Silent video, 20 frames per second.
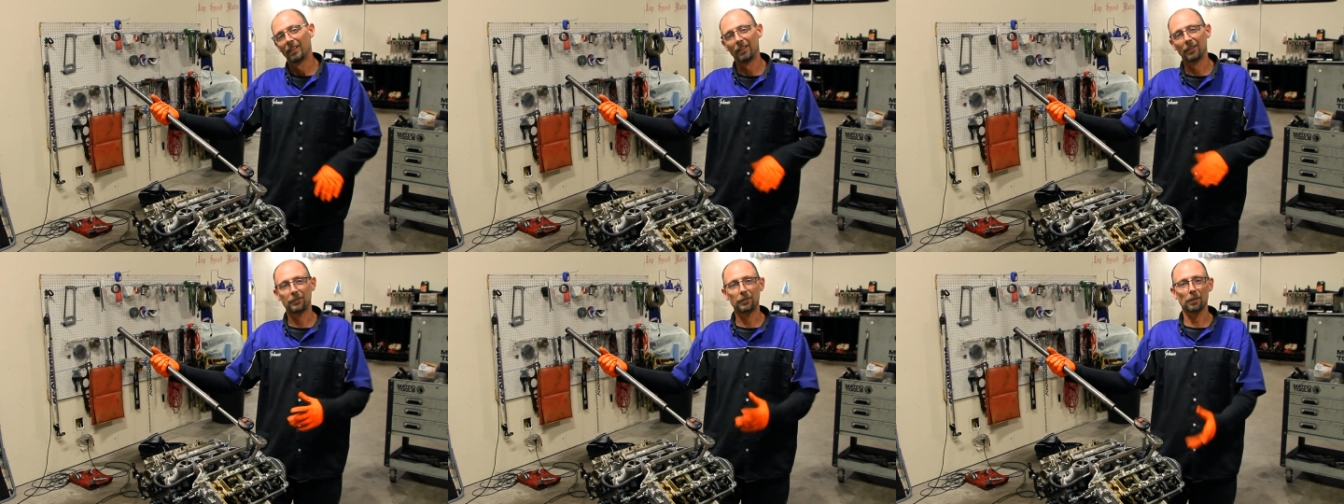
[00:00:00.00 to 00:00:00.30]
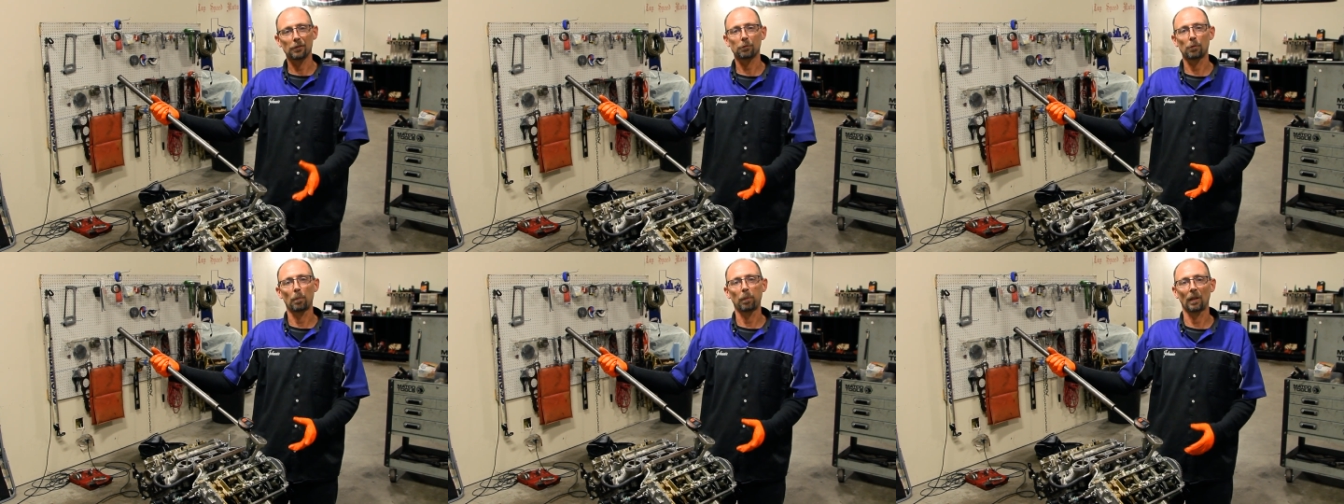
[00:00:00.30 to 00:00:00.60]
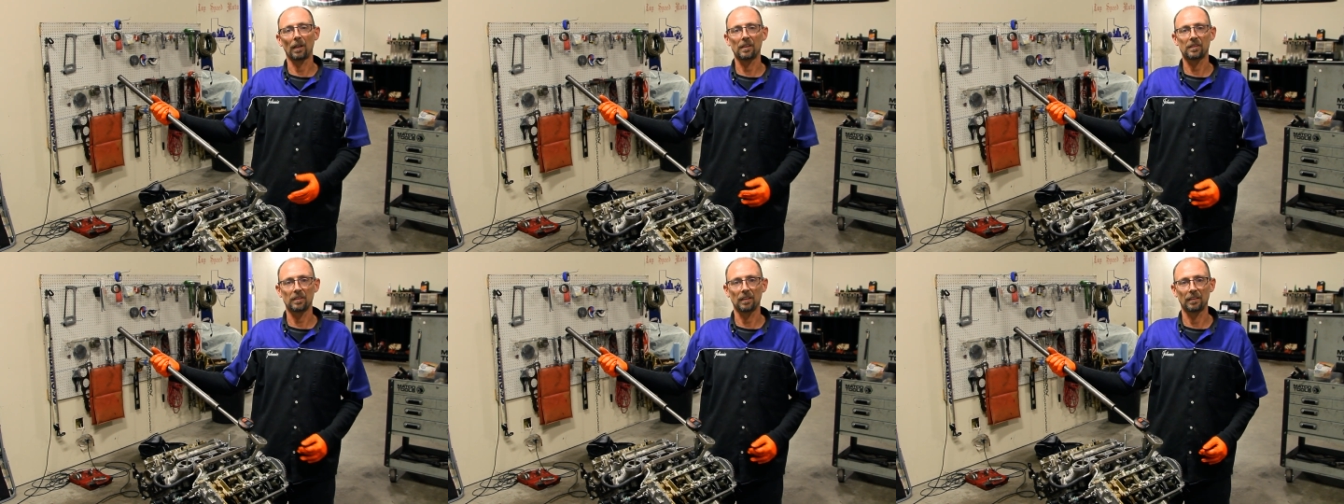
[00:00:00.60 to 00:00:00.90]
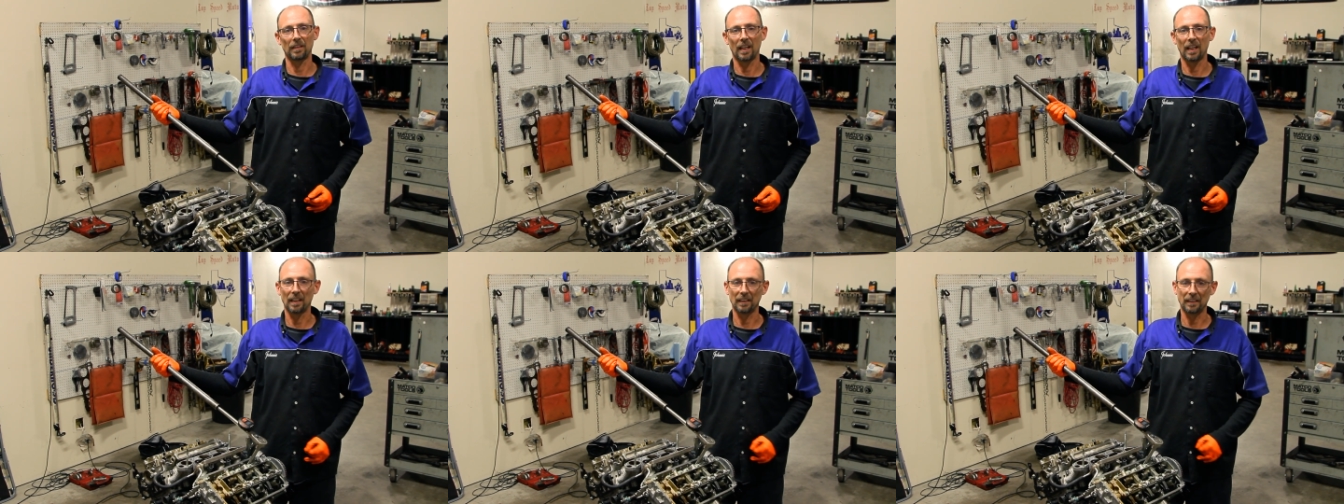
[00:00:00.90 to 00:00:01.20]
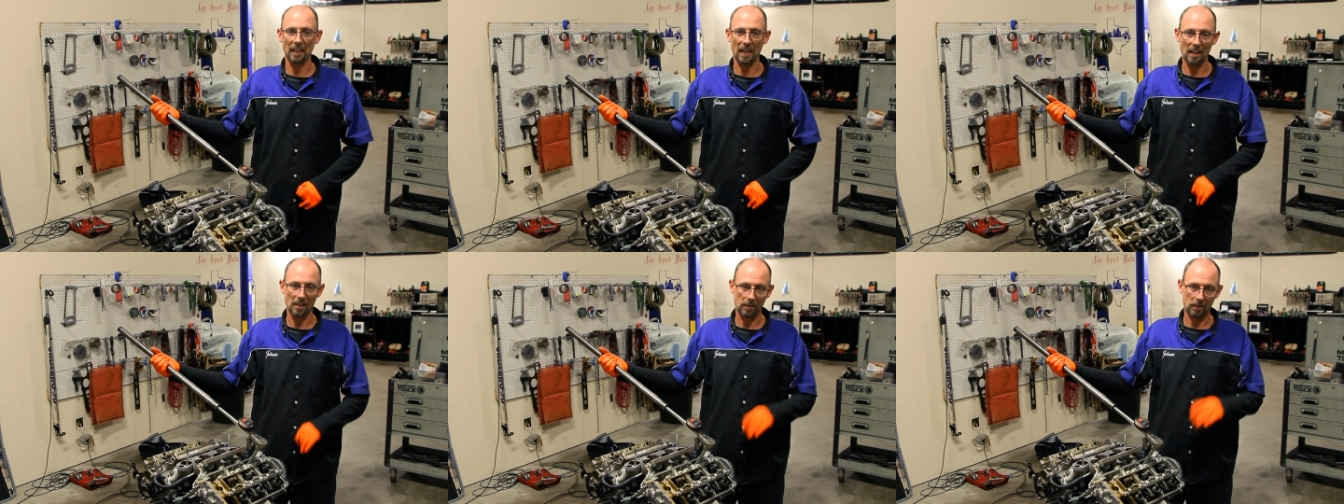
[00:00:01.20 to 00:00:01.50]
you're just replacing a head
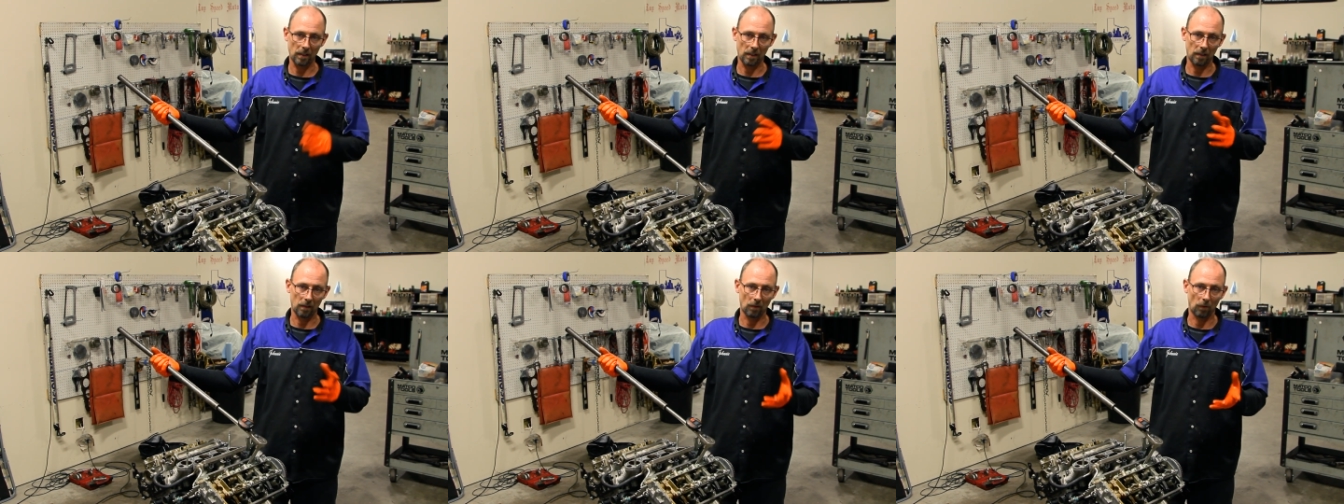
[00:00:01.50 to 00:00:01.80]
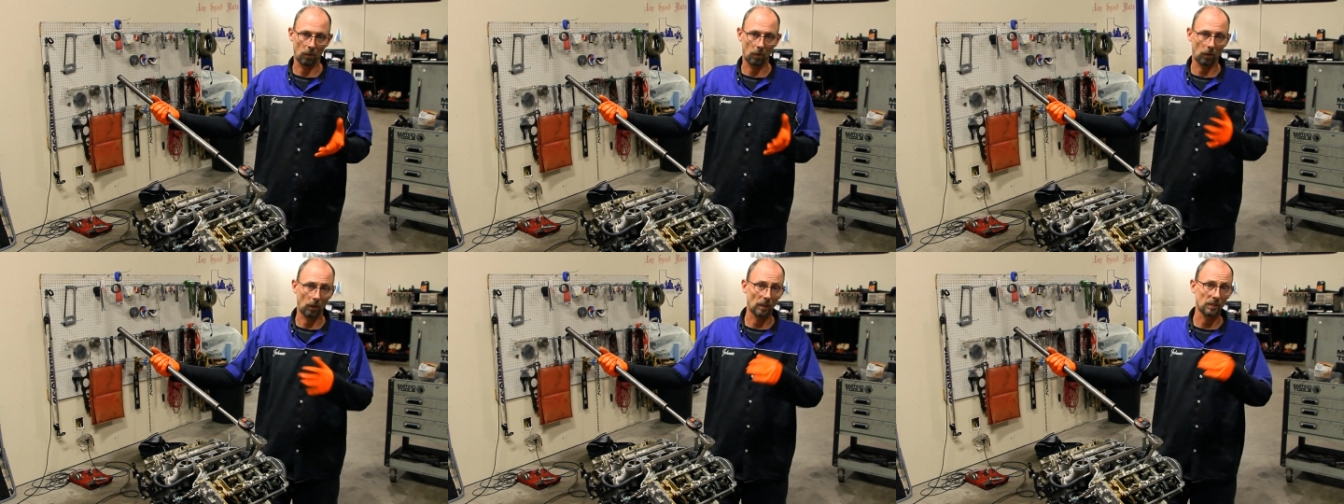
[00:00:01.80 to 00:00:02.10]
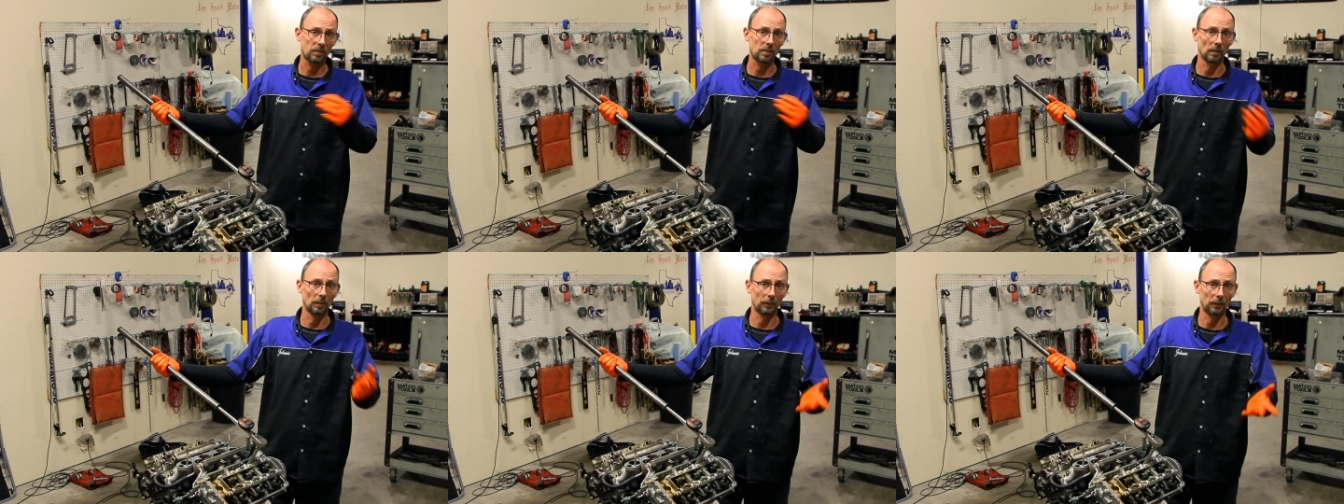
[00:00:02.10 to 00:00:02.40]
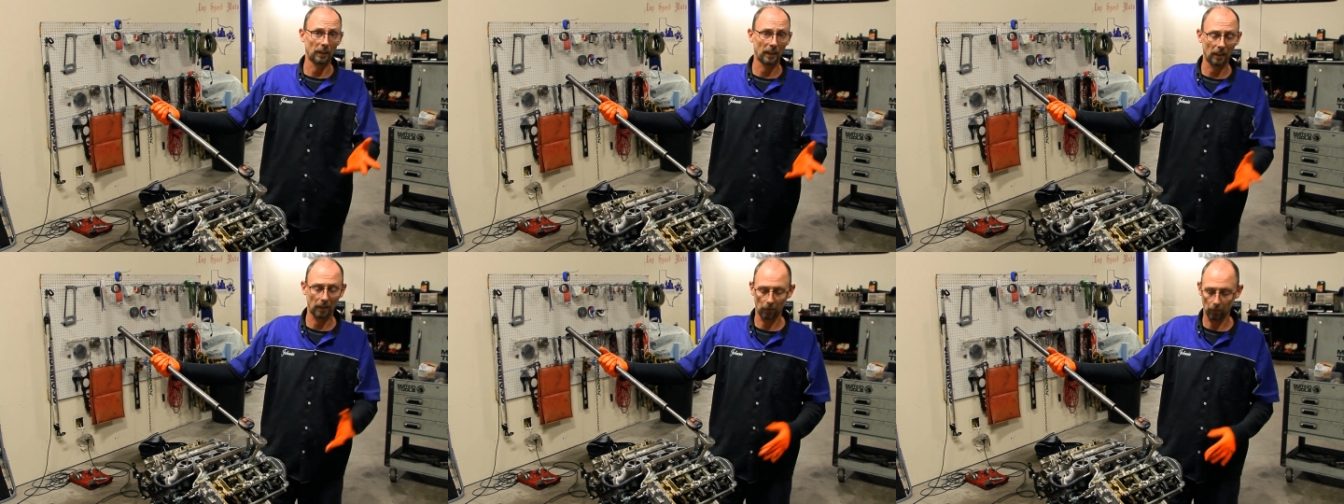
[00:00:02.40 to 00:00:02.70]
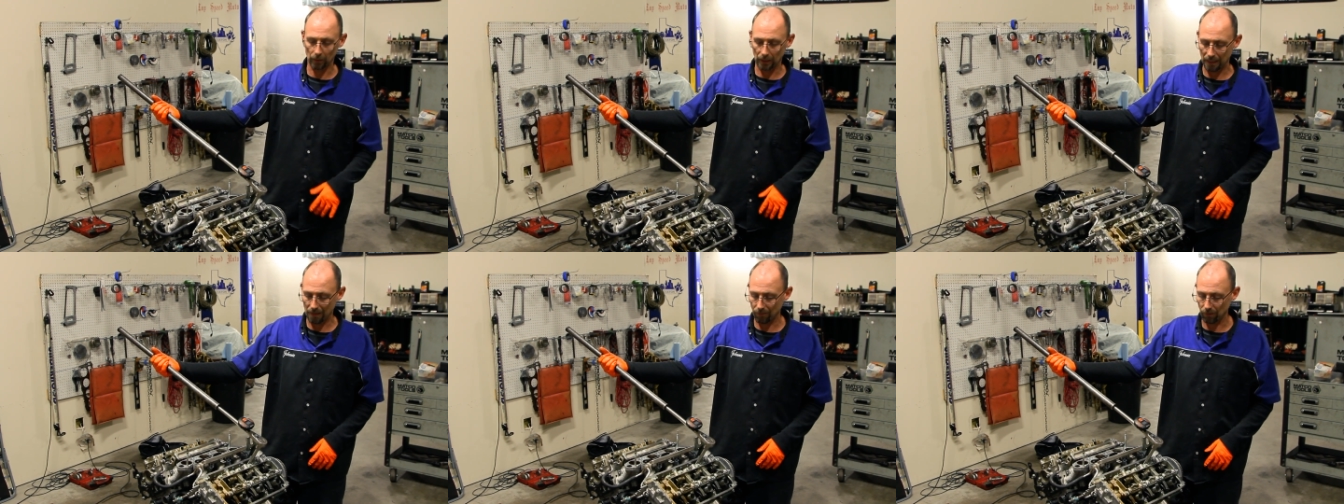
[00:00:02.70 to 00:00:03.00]
gasket or a cylinder head or
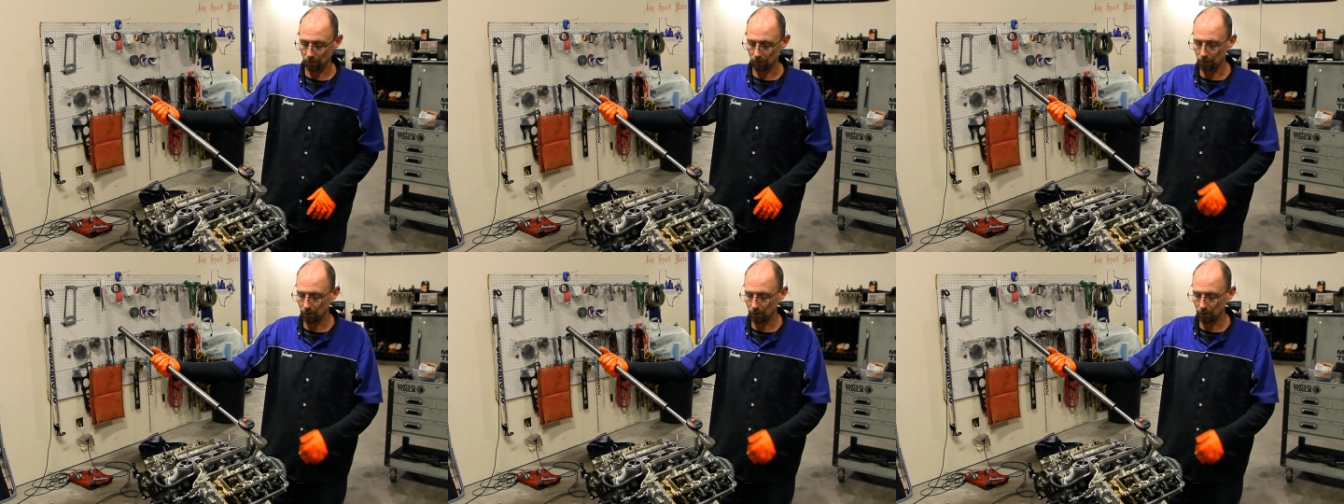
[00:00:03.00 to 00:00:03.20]
what have you,